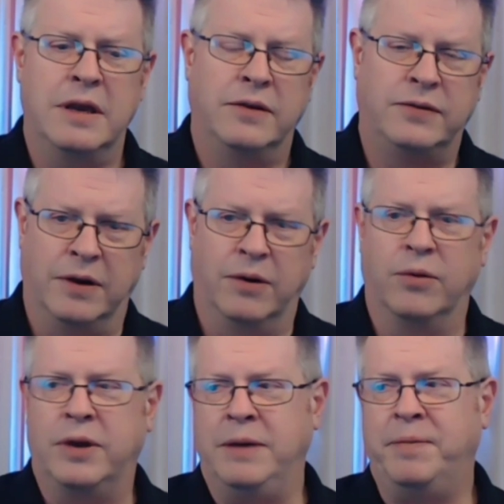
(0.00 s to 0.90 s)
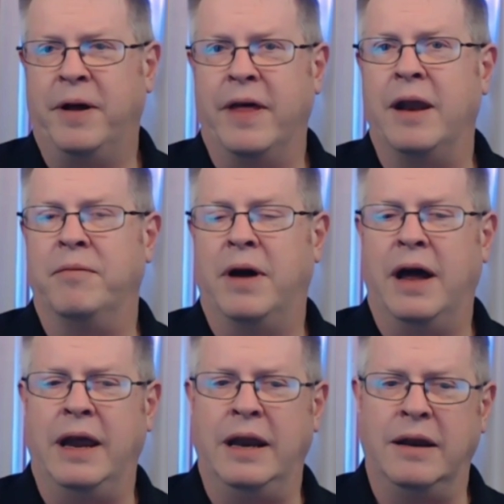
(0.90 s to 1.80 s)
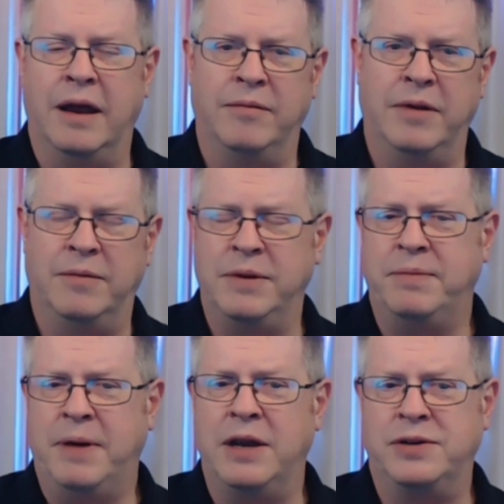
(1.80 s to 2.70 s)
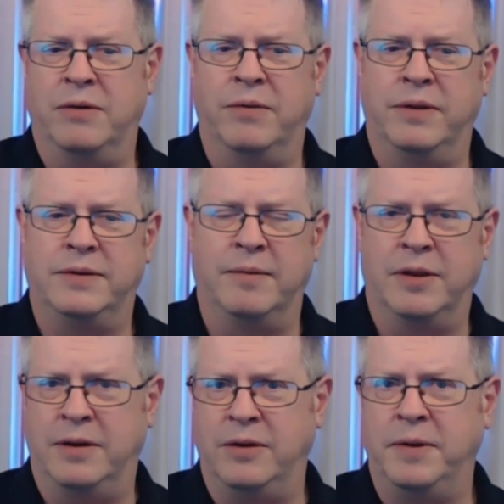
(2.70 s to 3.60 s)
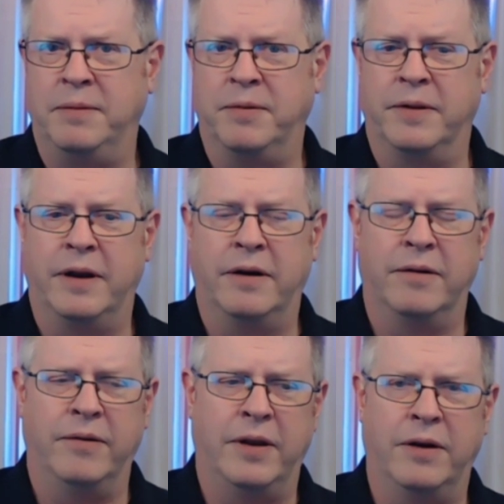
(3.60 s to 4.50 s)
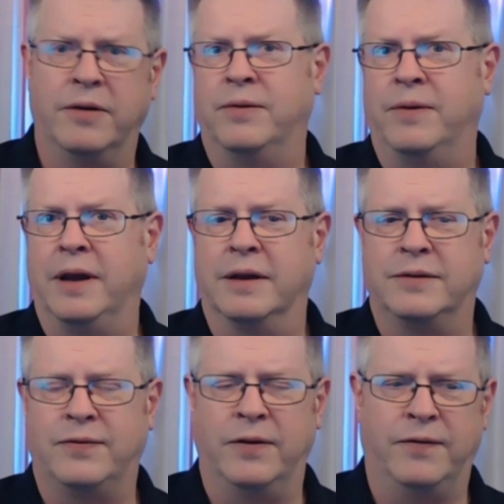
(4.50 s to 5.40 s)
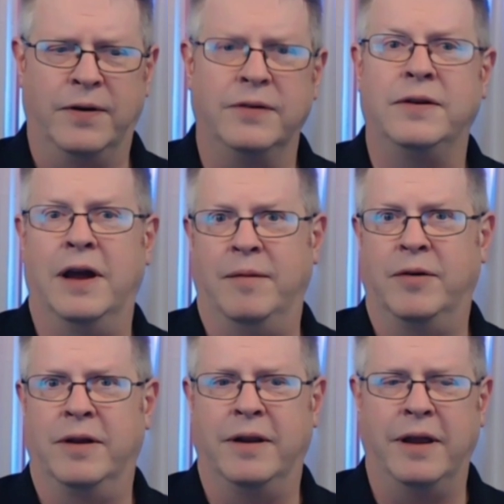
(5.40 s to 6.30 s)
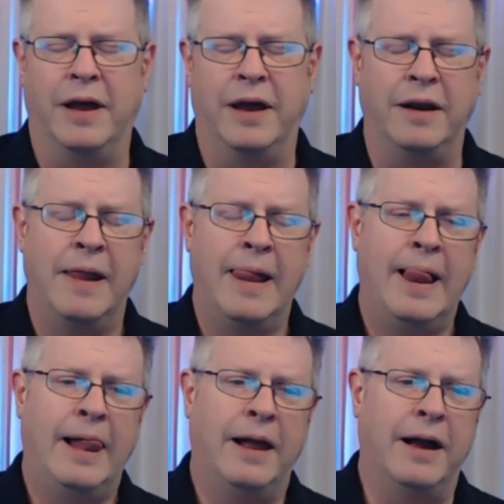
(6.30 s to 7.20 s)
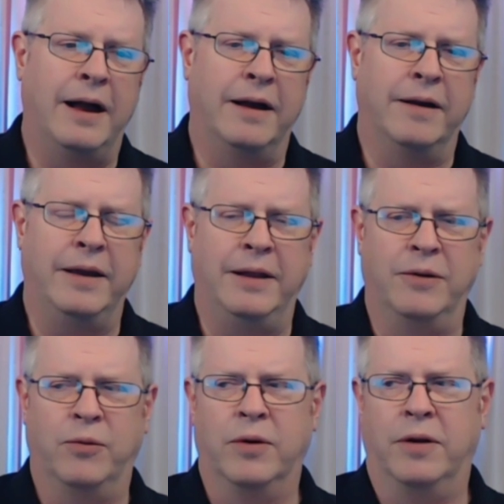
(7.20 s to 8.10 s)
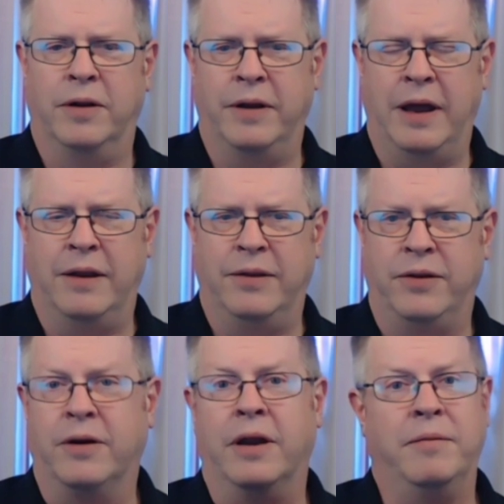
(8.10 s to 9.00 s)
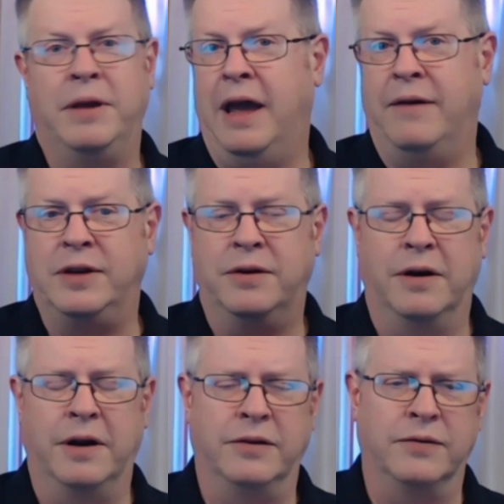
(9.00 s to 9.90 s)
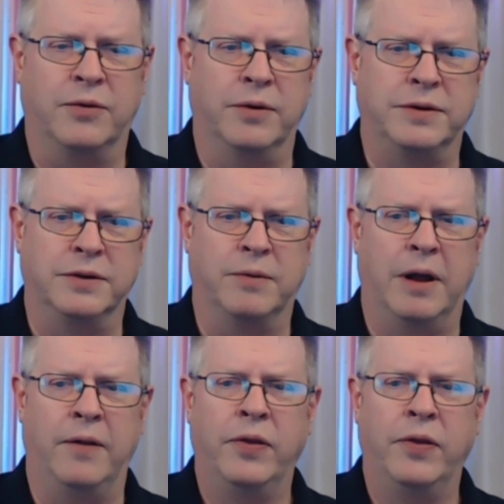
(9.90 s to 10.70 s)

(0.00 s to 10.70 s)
So keep all that in mind and, and be patient with some of the new people that are that are joining us for the first time online uh, in the world, and they're going to be heavy targets, of course, as well.